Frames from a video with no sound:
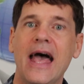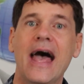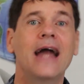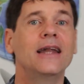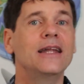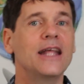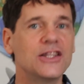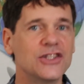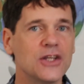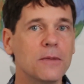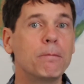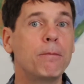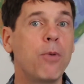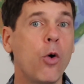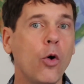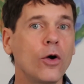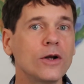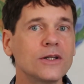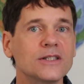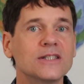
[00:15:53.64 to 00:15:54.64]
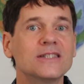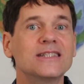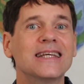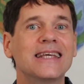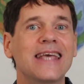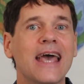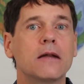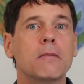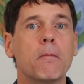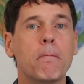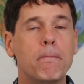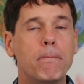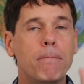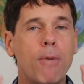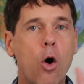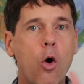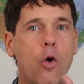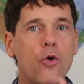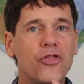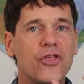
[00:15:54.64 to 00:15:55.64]
And it's important to get
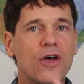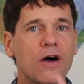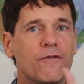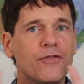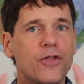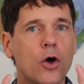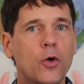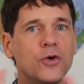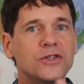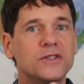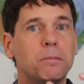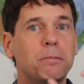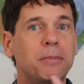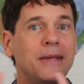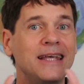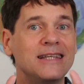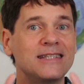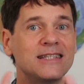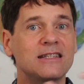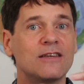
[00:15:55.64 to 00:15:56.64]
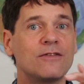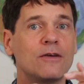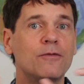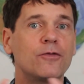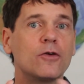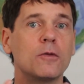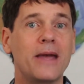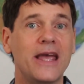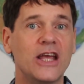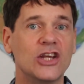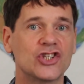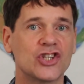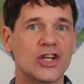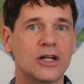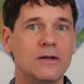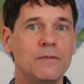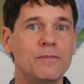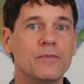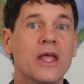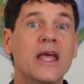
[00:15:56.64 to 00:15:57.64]
both of those pieces of
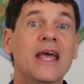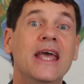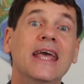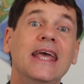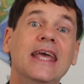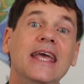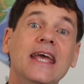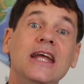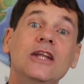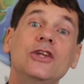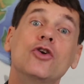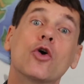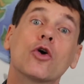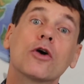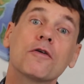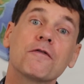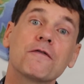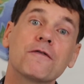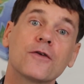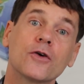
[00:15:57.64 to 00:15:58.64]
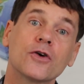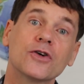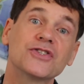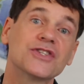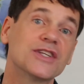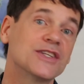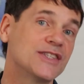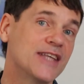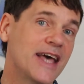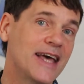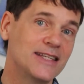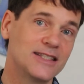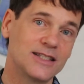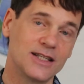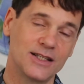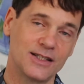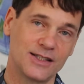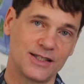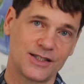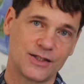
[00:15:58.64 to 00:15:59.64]
information in your first
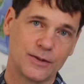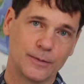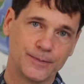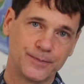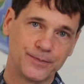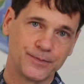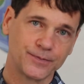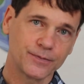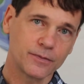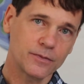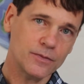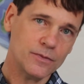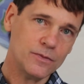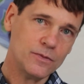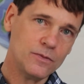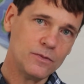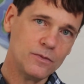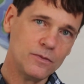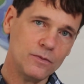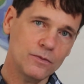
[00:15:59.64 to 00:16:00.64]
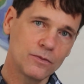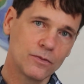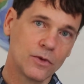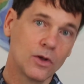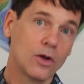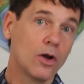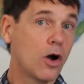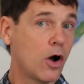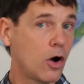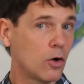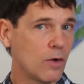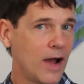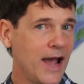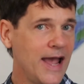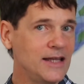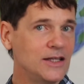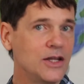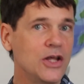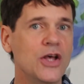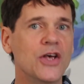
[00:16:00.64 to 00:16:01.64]
sentence. All
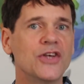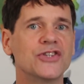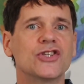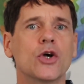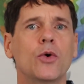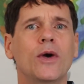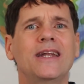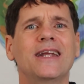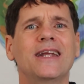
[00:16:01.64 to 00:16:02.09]
right? So an